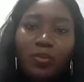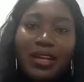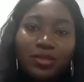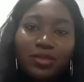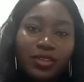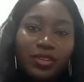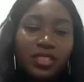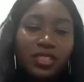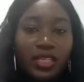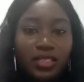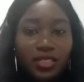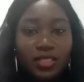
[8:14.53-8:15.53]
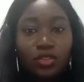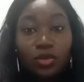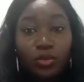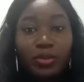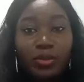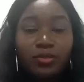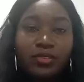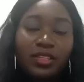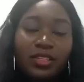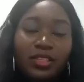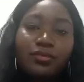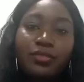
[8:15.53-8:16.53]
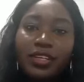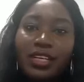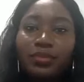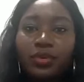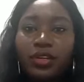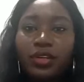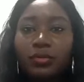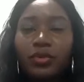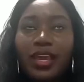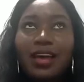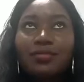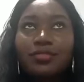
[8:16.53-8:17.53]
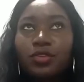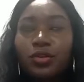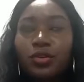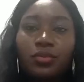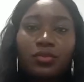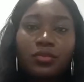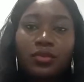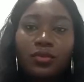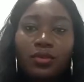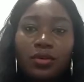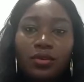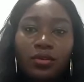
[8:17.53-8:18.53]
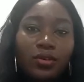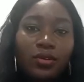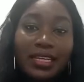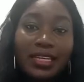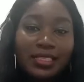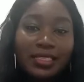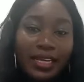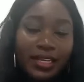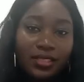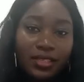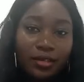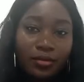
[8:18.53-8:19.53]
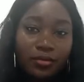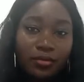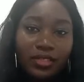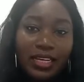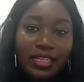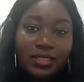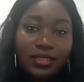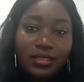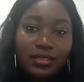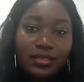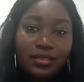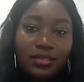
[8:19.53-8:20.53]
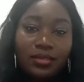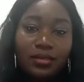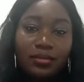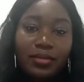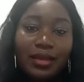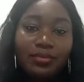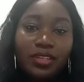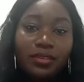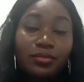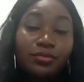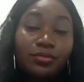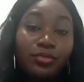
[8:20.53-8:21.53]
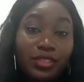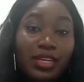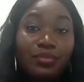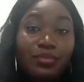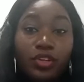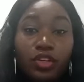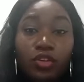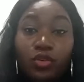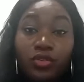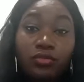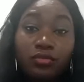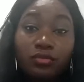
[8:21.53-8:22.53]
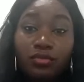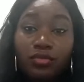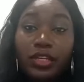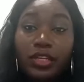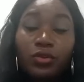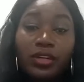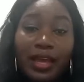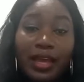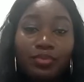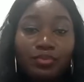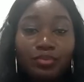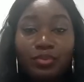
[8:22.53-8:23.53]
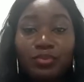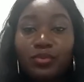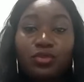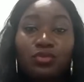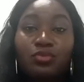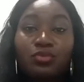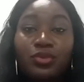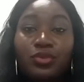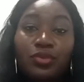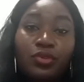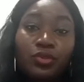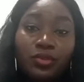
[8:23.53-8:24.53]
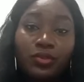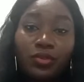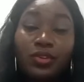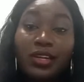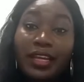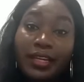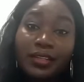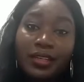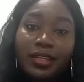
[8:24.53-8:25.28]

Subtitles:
of it. Yes, it's also part of it. For example, we have some online sites now that's probably, for example, a loan app. People want to borrow loan online,